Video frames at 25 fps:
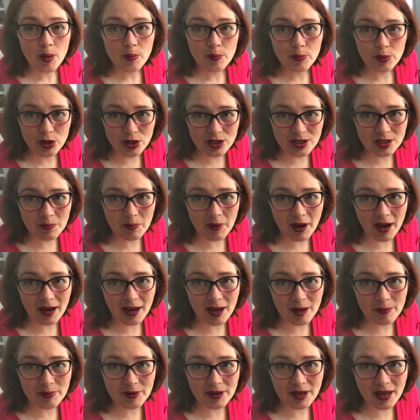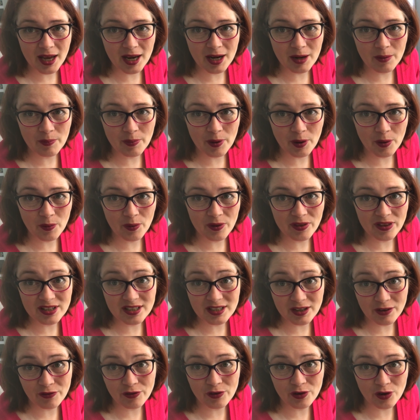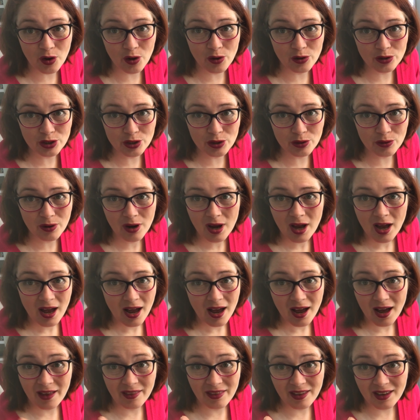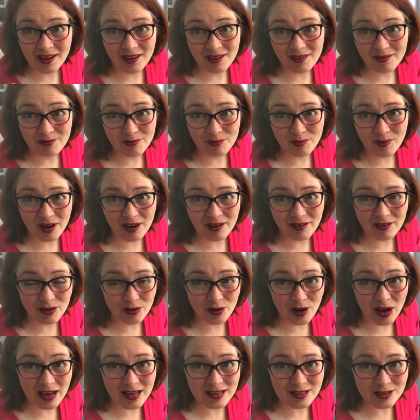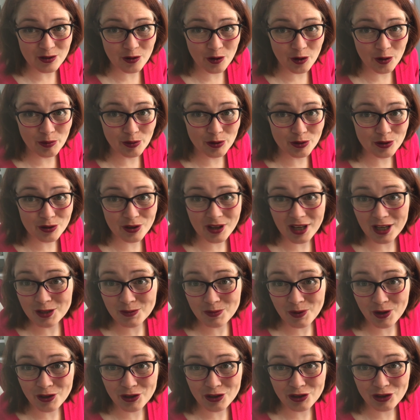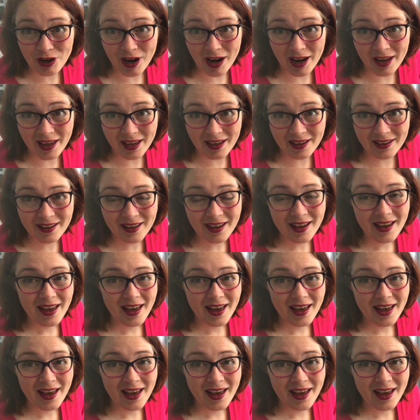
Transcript: put it back up again but with a different audio, and then it went as normal, so that's worth trying.